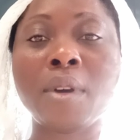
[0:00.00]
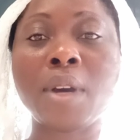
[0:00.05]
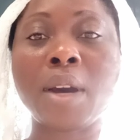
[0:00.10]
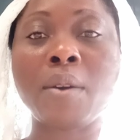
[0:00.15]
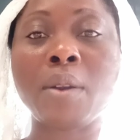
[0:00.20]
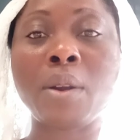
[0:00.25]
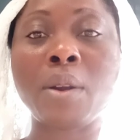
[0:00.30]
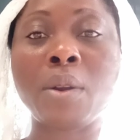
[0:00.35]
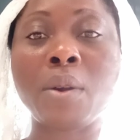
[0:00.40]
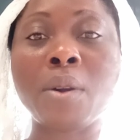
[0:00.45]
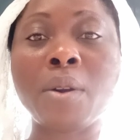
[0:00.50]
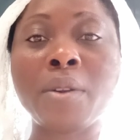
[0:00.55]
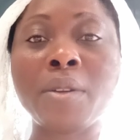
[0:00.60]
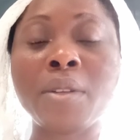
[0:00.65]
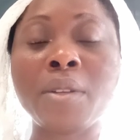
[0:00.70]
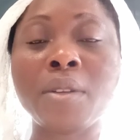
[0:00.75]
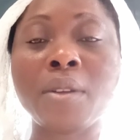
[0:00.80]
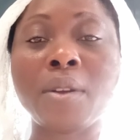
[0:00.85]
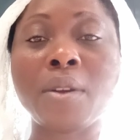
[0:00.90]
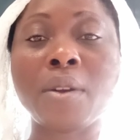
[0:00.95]
our
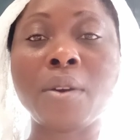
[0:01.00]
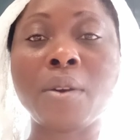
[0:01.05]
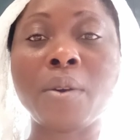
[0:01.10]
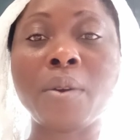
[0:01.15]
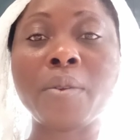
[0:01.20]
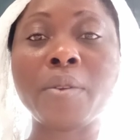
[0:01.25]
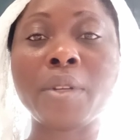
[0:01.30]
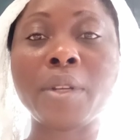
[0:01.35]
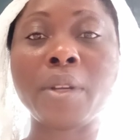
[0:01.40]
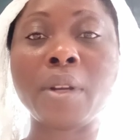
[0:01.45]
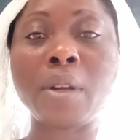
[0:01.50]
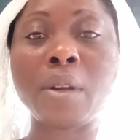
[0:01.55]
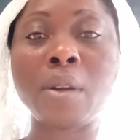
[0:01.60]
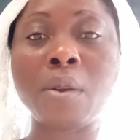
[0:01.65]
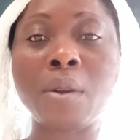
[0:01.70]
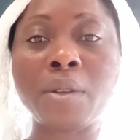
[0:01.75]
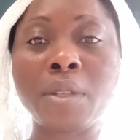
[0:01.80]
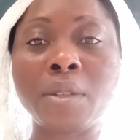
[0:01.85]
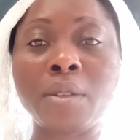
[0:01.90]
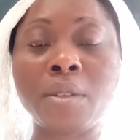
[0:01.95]
Lord on the
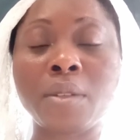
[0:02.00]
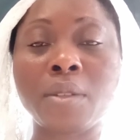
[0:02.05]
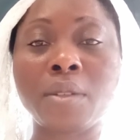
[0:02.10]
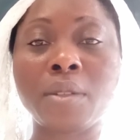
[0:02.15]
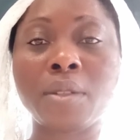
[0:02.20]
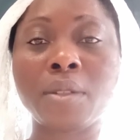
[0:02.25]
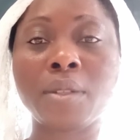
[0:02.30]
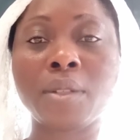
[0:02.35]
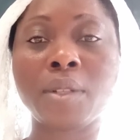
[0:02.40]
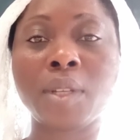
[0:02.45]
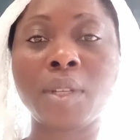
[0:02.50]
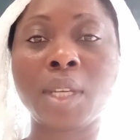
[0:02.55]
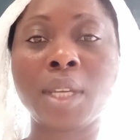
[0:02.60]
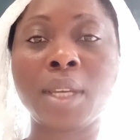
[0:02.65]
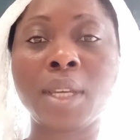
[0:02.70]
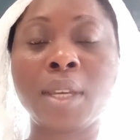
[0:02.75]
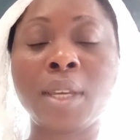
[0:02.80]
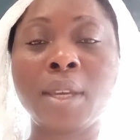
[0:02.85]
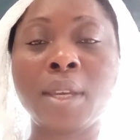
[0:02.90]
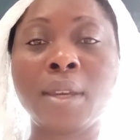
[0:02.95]
cross.
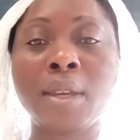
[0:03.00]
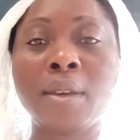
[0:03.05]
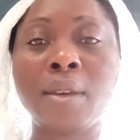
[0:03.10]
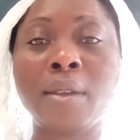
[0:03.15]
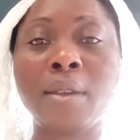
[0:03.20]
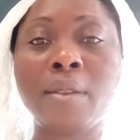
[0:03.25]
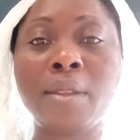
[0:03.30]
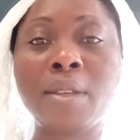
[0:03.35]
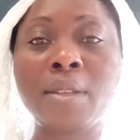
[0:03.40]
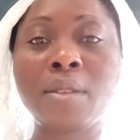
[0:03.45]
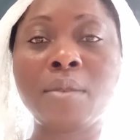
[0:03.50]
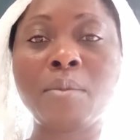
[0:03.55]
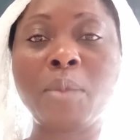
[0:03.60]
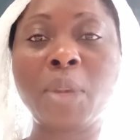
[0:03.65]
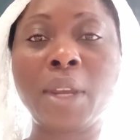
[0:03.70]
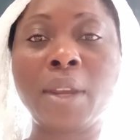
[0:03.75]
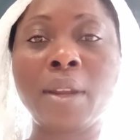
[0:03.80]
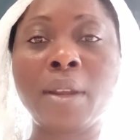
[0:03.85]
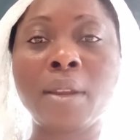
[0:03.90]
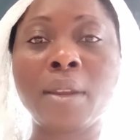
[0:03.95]
This
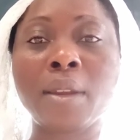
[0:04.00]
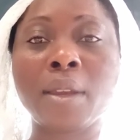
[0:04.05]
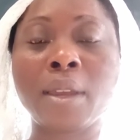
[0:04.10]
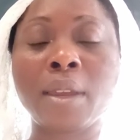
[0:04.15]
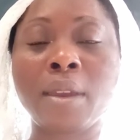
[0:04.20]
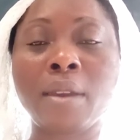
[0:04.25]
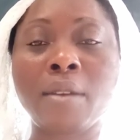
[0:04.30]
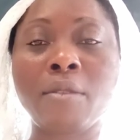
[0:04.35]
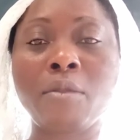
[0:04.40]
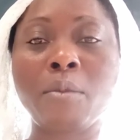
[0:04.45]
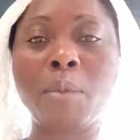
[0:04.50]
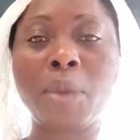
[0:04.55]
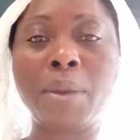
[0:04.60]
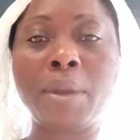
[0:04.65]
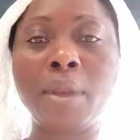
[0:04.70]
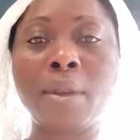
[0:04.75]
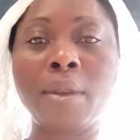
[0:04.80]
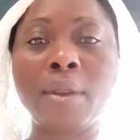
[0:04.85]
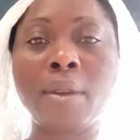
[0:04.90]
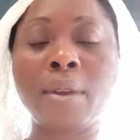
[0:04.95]
man gave
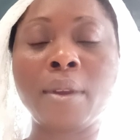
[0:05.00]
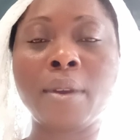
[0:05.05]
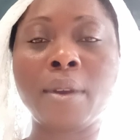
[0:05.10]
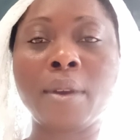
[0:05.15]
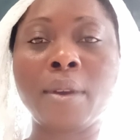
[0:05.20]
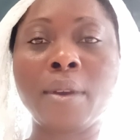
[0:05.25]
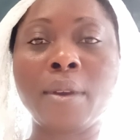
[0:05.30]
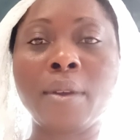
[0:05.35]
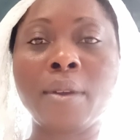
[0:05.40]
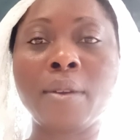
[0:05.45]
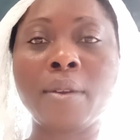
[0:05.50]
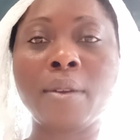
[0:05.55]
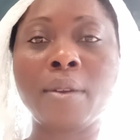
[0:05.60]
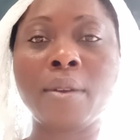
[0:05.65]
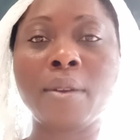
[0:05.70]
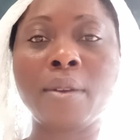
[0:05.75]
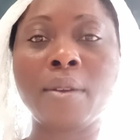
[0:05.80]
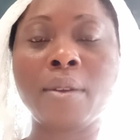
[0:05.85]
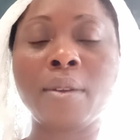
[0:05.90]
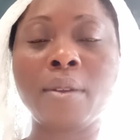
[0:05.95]
me uh,
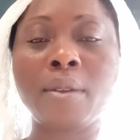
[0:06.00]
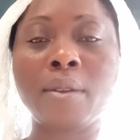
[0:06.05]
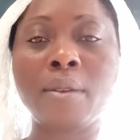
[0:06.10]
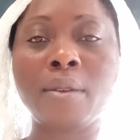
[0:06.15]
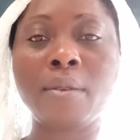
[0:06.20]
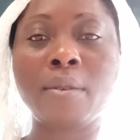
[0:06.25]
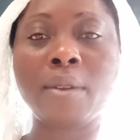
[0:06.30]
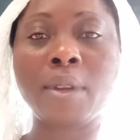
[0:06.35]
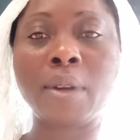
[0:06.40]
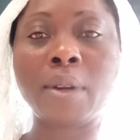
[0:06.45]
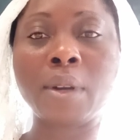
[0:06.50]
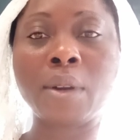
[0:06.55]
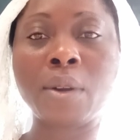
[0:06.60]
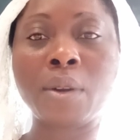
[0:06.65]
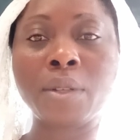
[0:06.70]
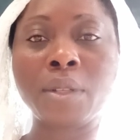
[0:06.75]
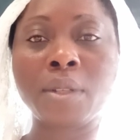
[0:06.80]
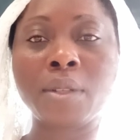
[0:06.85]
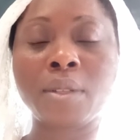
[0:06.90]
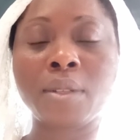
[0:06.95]
the
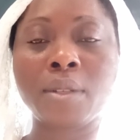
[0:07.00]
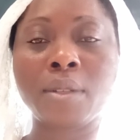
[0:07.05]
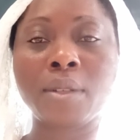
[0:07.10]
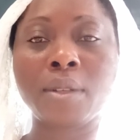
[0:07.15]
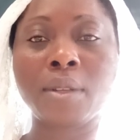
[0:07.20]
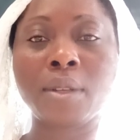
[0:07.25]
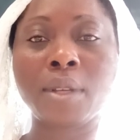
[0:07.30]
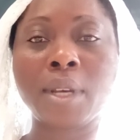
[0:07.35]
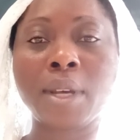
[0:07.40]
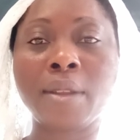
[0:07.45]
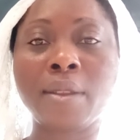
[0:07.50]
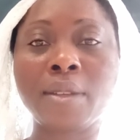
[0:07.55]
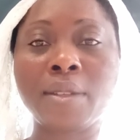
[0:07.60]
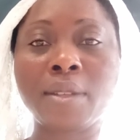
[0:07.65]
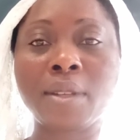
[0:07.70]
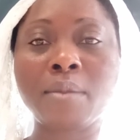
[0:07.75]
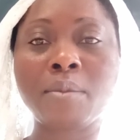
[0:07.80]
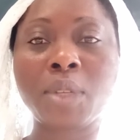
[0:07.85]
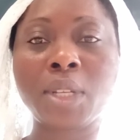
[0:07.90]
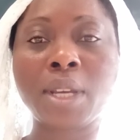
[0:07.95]
cross. At the
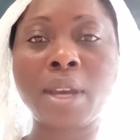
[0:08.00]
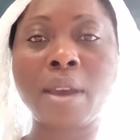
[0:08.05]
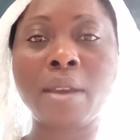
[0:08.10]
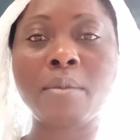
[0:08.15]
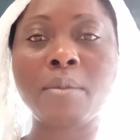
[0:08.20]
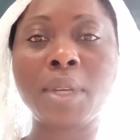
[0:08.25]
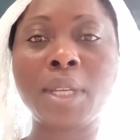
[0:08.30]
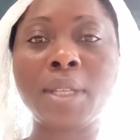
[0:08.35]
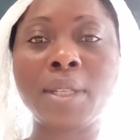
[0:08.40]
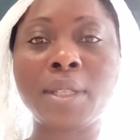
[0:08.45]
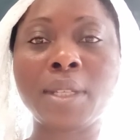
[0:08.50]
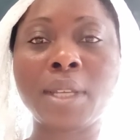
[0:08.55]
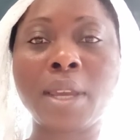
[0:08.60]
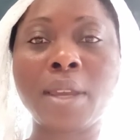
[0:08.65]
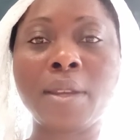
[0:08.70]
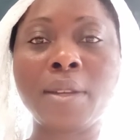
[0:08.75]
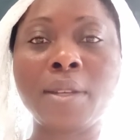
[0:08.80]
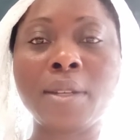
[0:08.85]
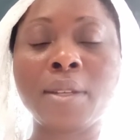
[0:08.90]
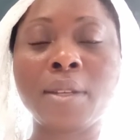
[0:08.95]
same time, he
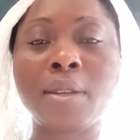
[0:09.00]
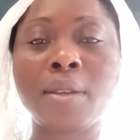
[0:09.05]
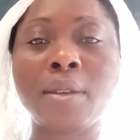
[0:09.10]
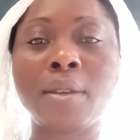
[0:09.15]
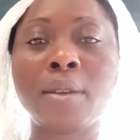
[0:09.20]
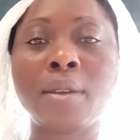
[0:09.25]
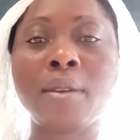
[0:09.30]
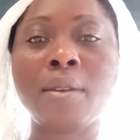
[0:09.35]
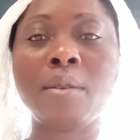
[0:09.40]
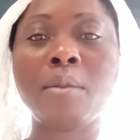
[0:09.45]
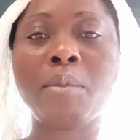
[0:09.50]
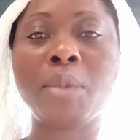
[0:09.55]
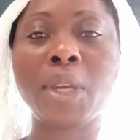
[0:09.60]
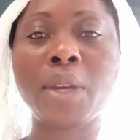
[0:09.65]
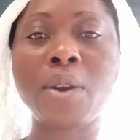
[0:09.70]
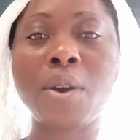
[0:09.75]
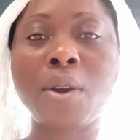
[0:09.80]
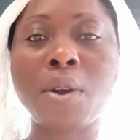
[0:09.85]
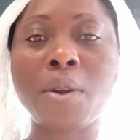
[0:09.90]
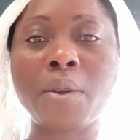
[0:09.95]
said,
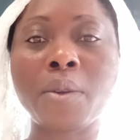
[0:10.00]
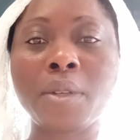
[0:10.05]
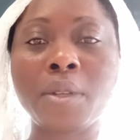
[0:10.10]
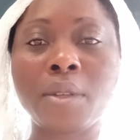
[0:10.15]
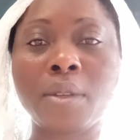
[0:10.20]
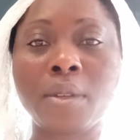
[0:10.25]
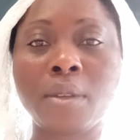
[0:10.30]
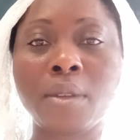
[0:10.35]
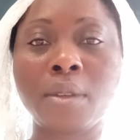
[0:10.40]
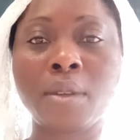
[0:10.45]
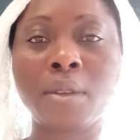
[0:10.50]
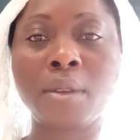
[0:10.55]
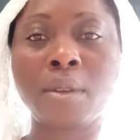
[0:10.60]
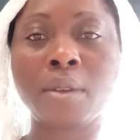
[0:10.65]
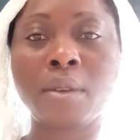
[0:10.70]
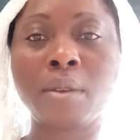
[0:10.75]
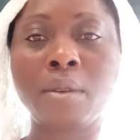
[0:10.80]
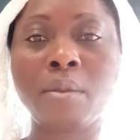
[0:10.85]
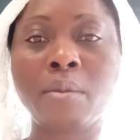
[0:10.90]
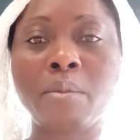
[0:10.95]
Behold,
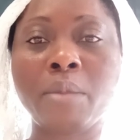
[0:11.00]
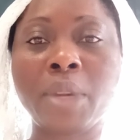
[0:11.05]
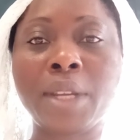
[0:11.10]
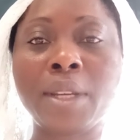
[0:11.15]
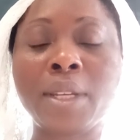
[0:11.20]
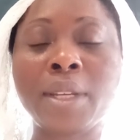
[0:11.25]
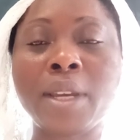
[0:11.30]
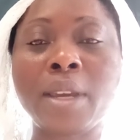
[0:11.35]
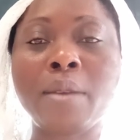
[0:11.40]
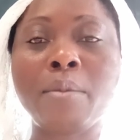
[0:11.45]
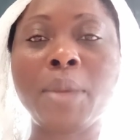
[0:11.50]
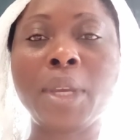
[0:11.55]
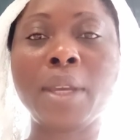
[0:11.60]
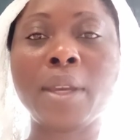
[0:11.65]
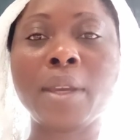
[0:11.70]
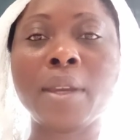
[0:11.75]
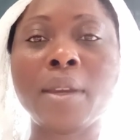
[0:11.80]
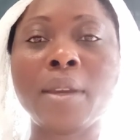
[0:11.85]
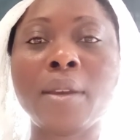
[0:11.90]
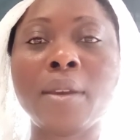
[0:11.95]
my
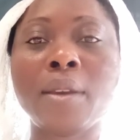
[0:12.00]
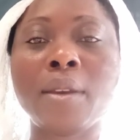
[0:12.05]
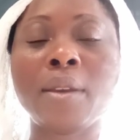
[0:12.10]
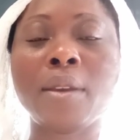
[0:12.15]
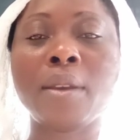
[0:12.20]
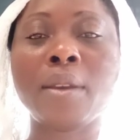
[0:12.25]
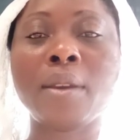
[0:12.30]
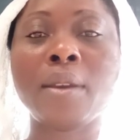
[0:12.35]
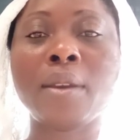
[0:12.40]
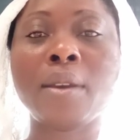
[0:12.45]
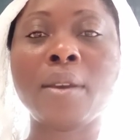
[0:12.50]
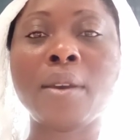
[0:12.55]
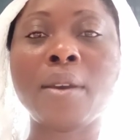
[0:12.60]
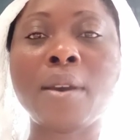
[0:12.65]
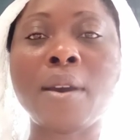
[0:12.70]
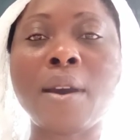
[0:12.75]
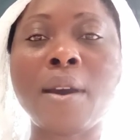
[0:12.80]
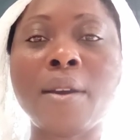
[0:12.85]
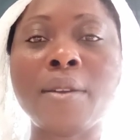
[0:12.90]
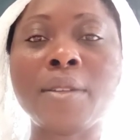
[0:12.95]
timing
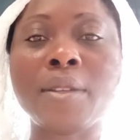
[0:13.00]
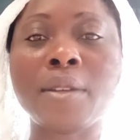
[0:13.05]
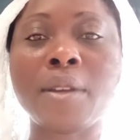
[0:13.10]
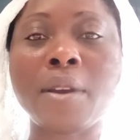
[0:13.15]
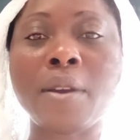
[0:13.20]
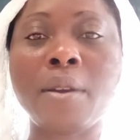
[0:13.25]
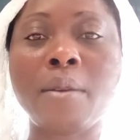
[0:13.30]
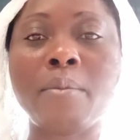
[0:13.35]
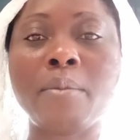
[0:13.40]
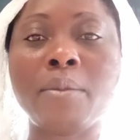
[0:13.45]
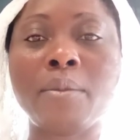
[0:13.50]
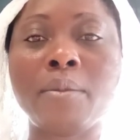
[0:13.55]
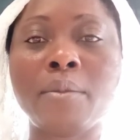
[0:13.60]
has come.